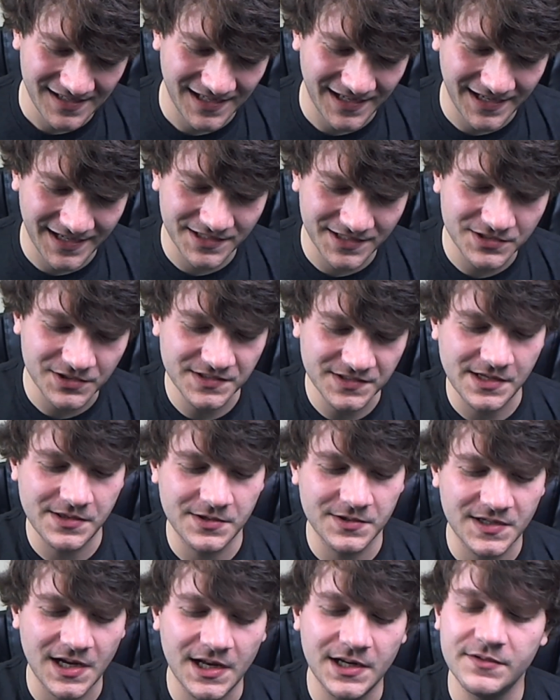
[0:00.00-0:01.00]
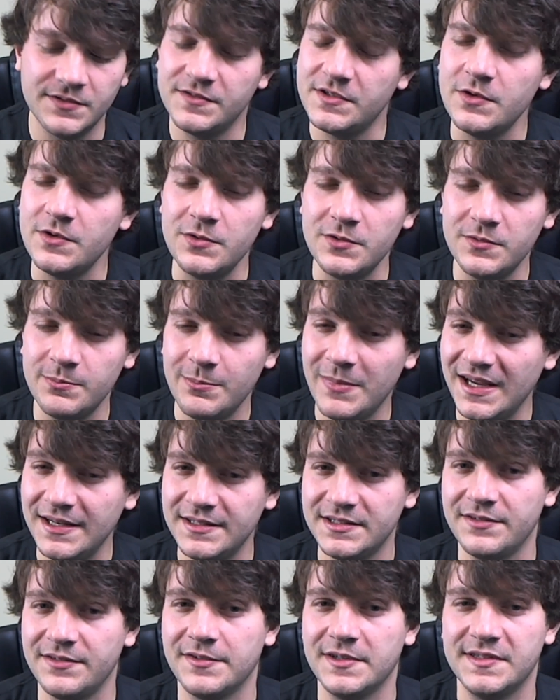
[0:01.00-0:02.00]
and turns out there's kind of two main
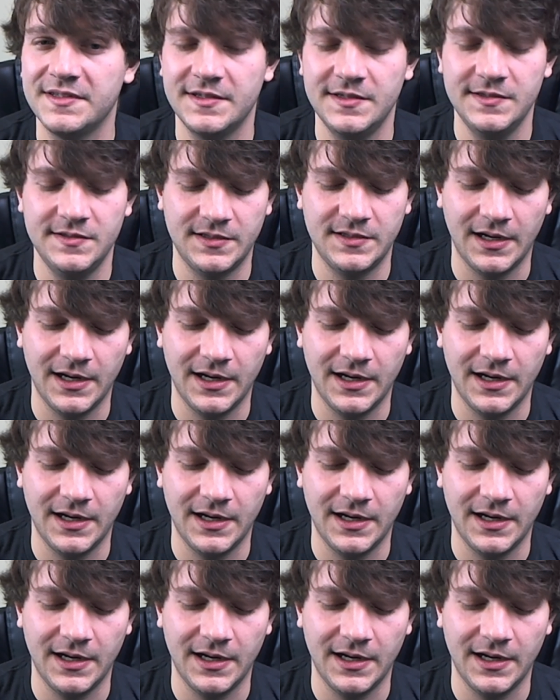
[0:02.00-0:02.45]
differences,